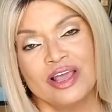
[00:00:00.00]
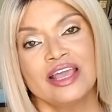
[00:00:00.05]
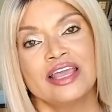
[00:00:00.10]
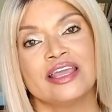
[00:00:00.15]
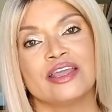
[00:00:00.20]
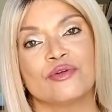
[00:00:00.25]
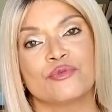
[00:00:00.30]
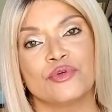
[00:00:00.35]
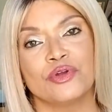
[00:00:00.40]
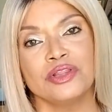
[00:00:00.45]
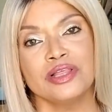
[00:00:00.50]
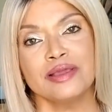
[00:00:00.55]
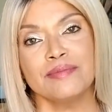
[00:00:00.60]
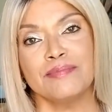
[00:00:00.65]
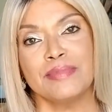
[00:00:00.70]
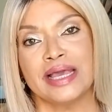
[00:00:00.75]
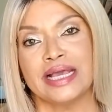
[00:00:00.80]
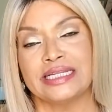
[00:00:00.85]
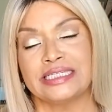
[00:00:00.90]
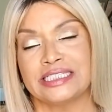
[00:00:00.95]
It really
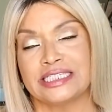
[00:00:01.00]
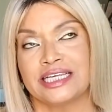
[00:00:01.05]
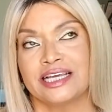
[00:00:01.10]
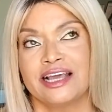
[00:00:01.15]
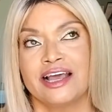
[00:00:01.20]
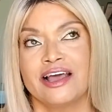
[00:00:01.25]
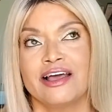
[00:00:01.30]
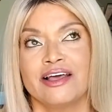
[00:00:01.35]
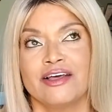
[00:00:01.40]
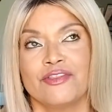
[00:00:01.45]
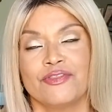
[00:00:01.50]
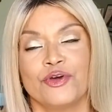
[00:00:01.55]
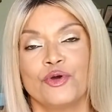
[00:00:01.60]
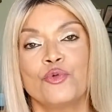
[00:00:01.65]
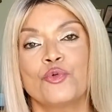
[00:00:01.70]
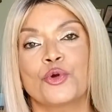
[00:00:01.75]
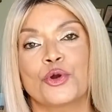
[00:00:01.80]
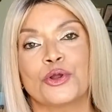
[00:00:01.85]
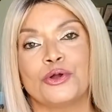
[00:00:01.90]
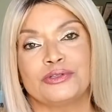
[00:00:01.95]
meant the
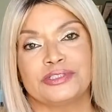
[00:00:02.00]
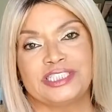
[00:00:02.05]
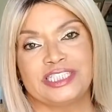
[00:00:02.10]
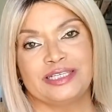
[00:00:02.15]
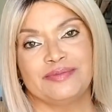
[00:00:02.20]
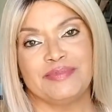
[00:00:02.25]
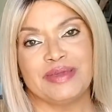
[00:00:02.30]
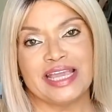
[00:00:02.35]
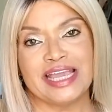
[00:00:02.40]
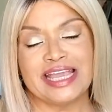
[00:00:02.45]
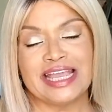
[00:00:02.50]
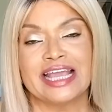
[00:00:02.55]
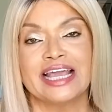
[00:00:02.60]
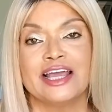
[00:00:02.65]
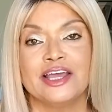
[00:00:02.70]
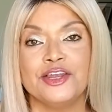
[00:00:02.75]
world to me,